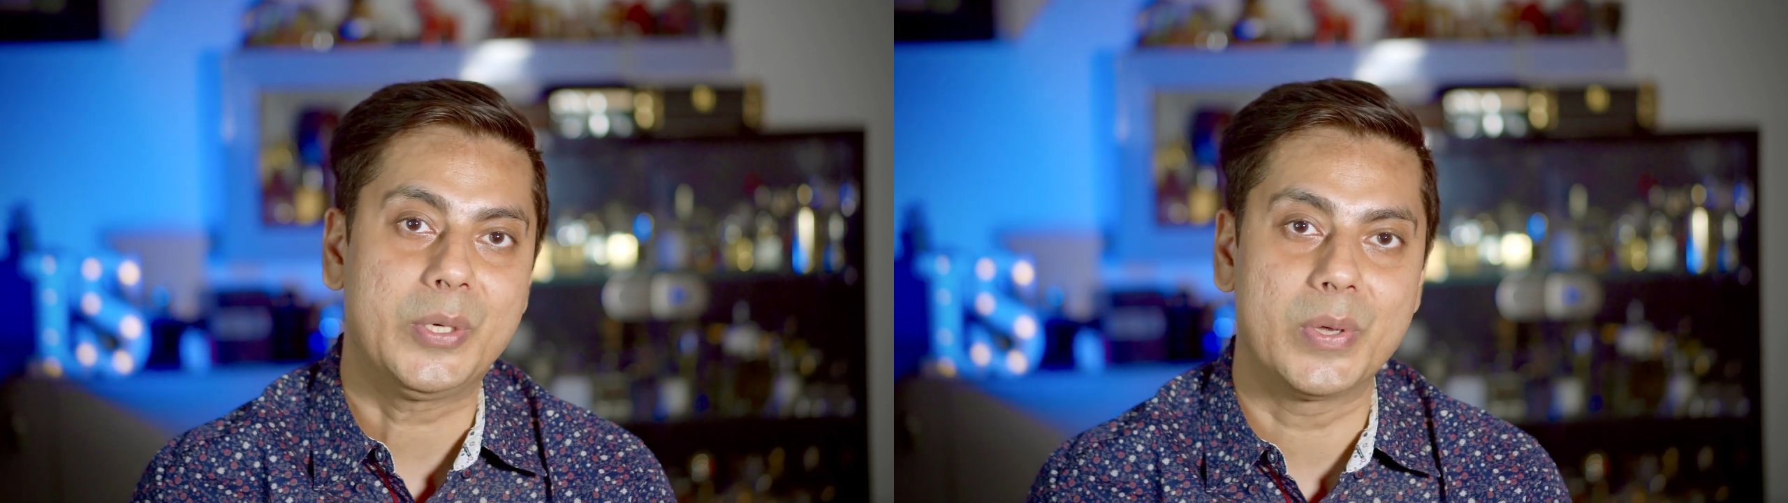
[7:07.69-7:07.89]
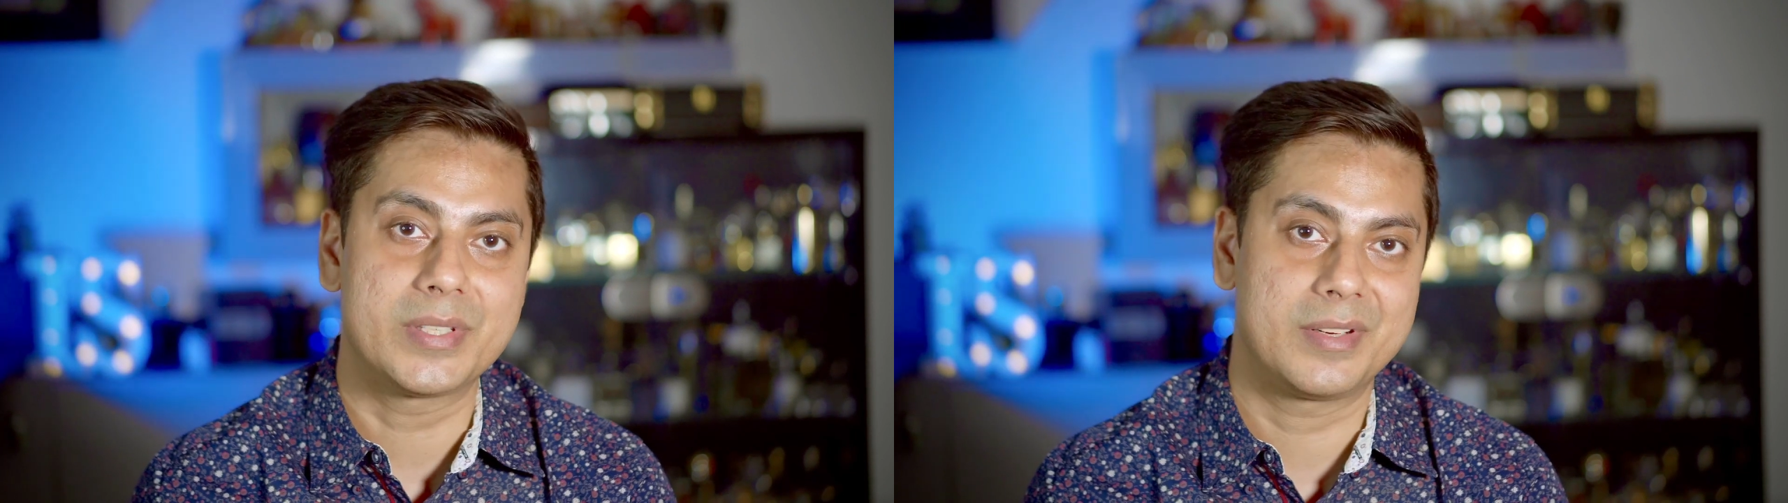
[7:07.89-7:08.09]

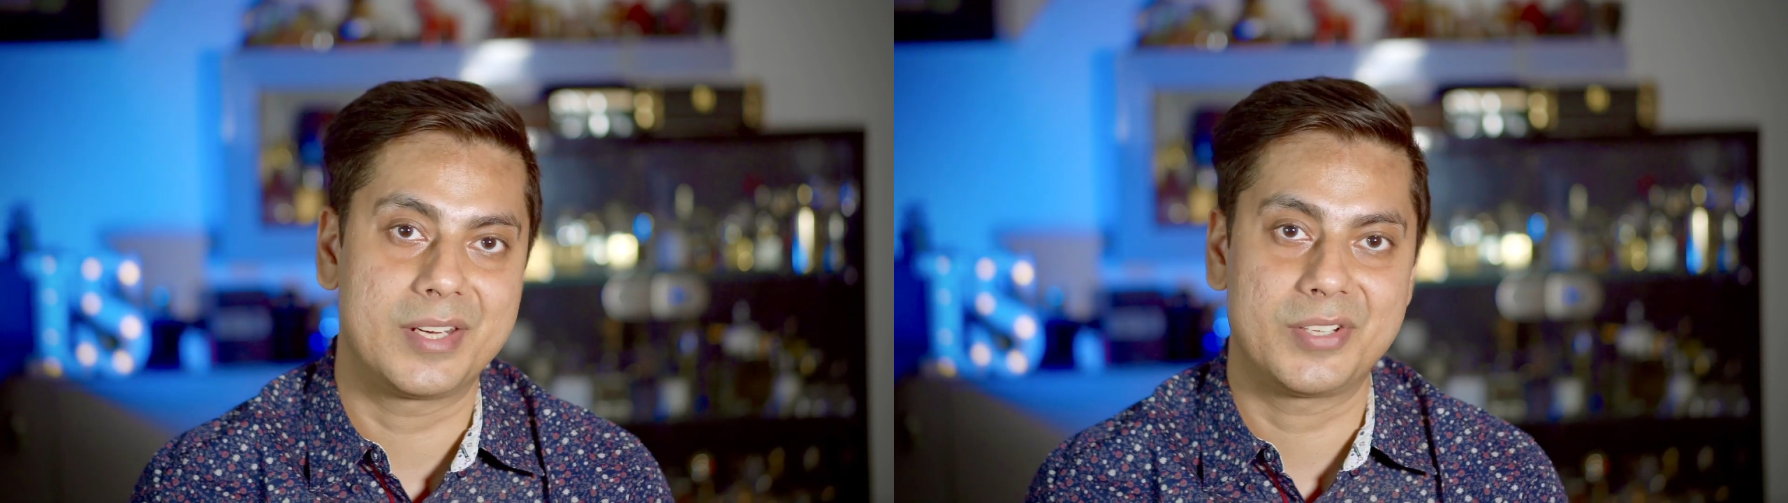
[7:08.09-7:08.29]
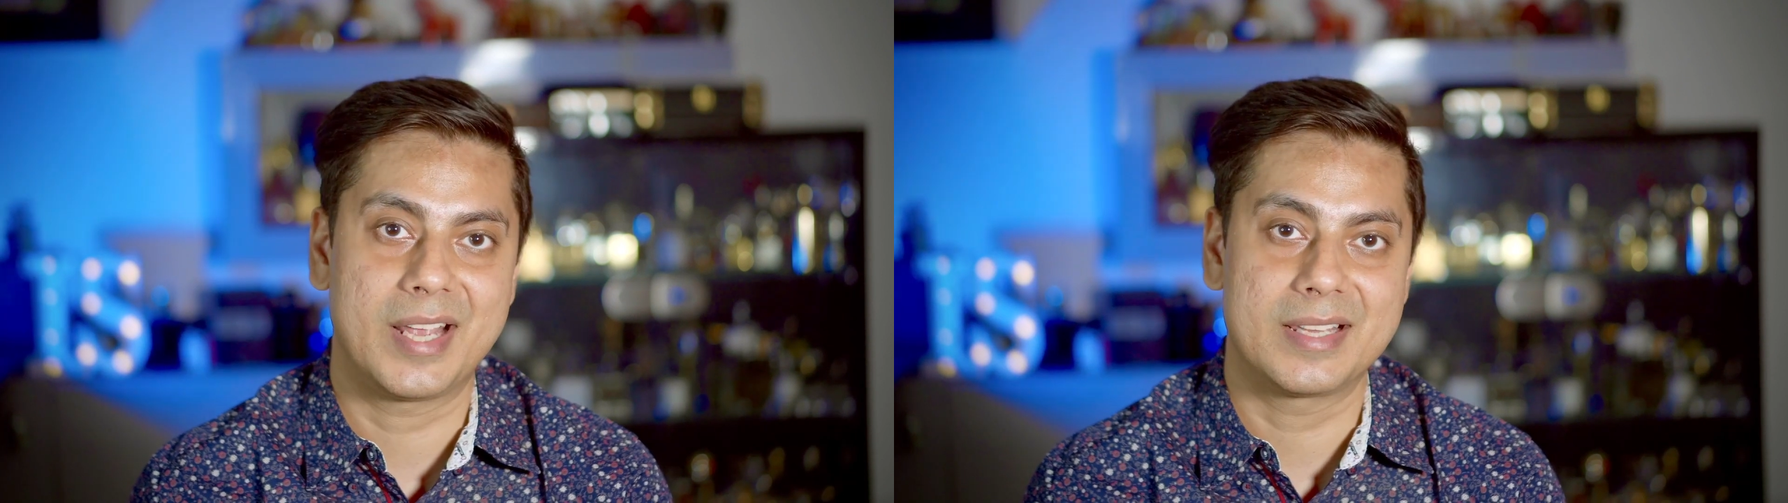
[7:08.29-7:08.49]

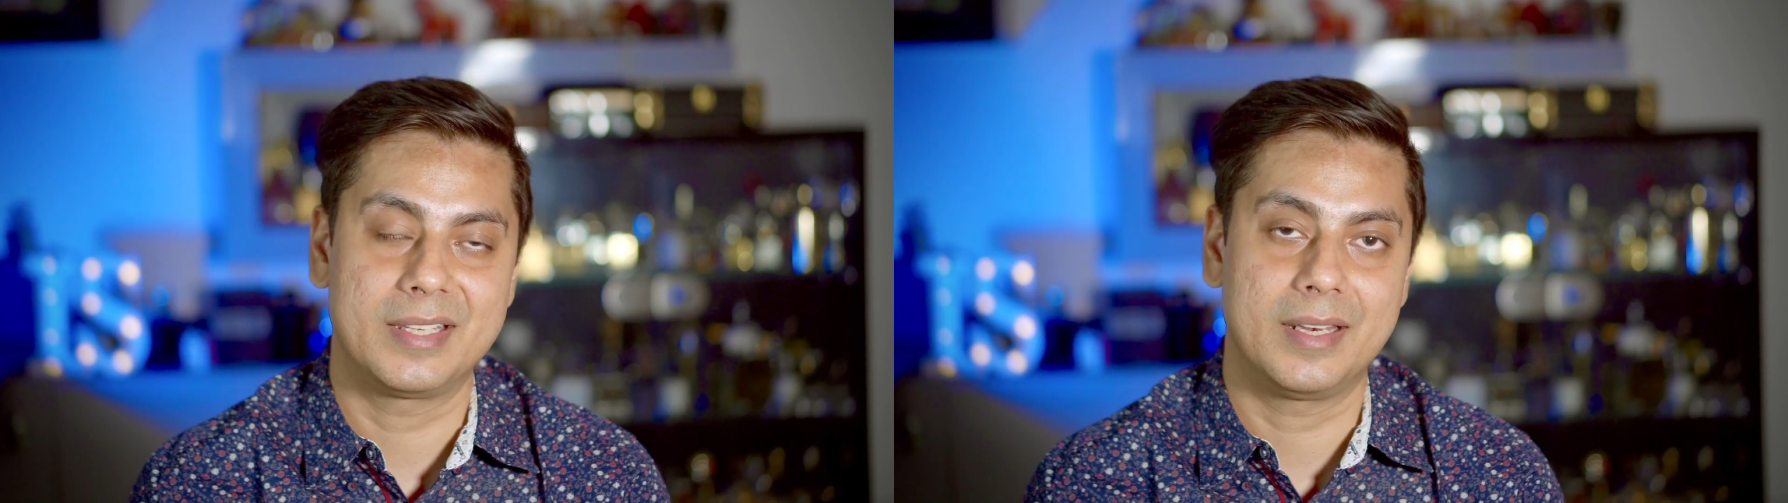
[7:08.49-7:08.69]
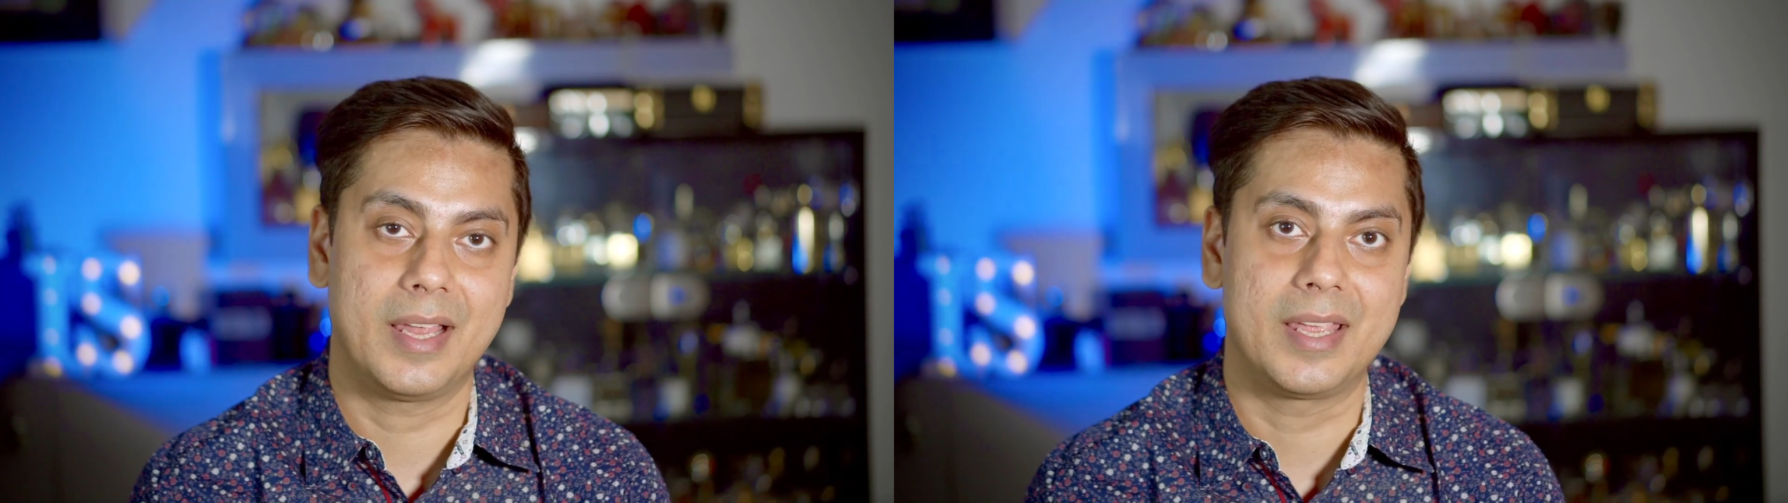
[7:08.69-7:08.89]
concentration as
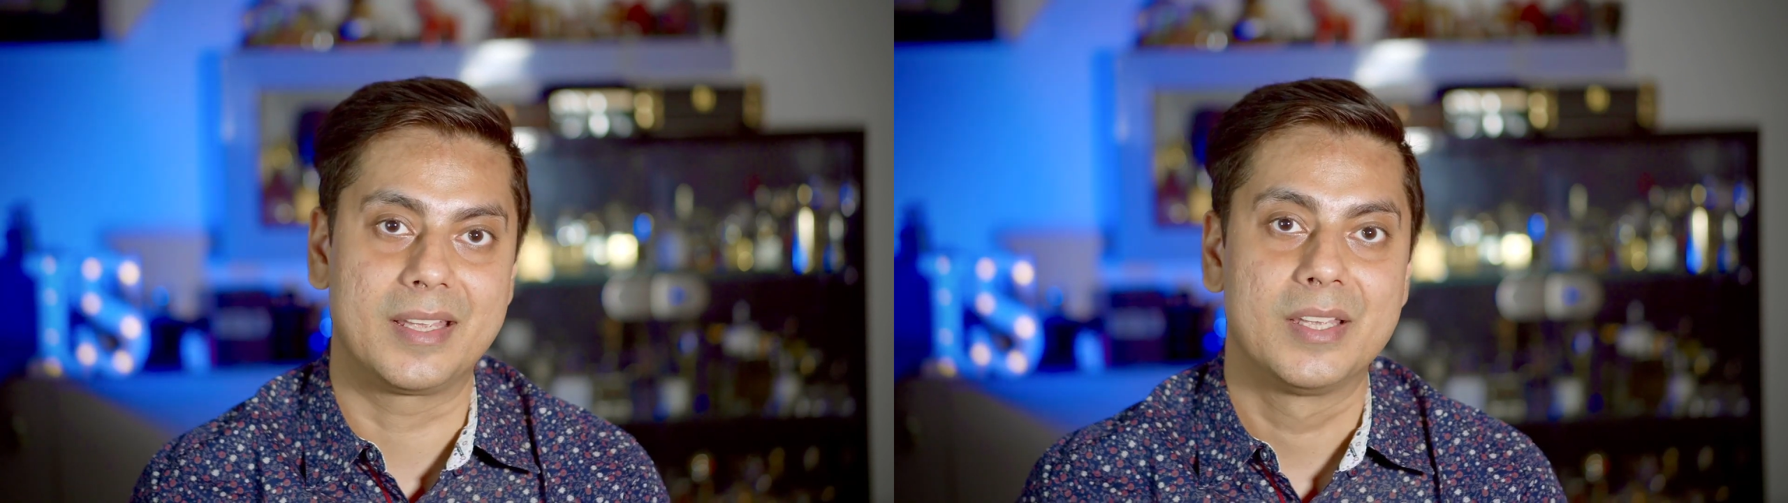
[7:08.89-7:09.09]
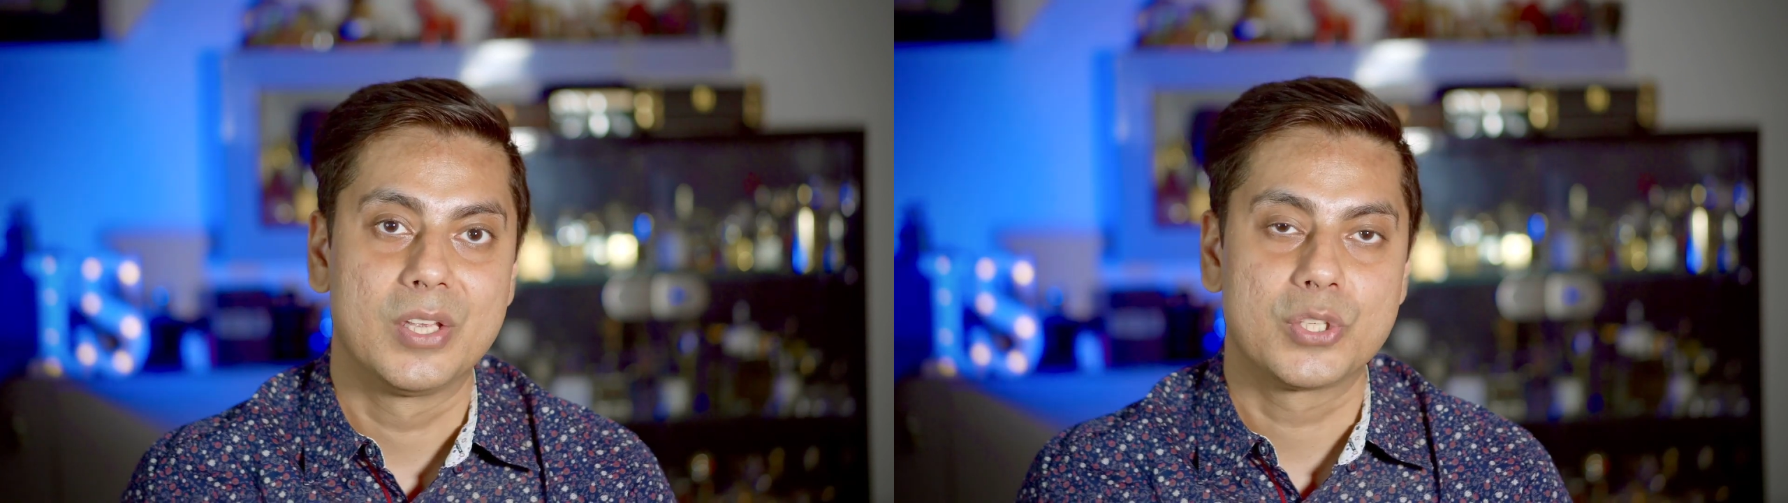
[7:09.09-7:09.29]
they like.